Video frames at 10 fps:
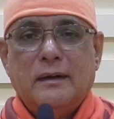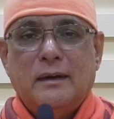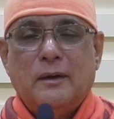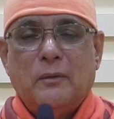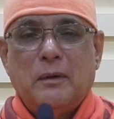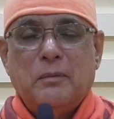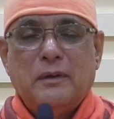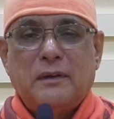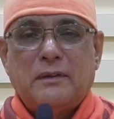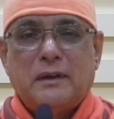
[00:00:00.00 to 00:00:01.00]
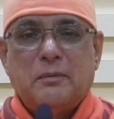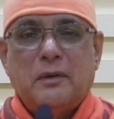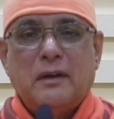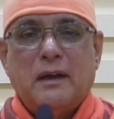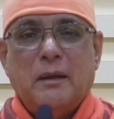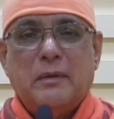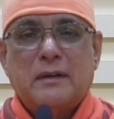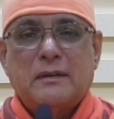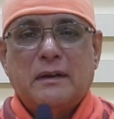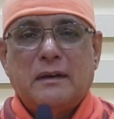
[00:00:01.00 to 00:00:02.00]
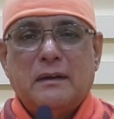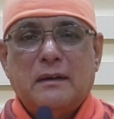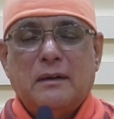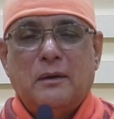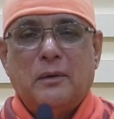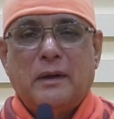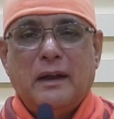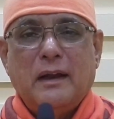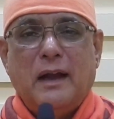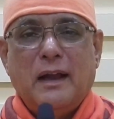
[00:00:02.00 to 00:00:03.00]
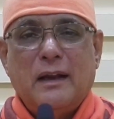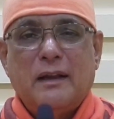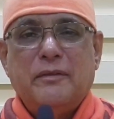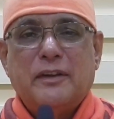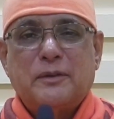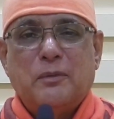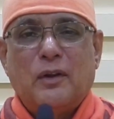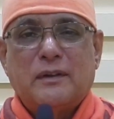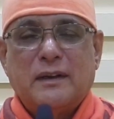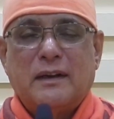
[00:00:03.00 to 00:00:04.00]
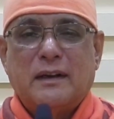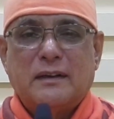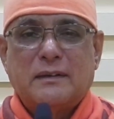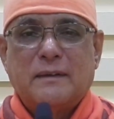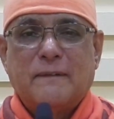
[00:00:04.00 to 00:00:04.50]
One Buddhistic monk came and said, "O king, I will give you a small sentence.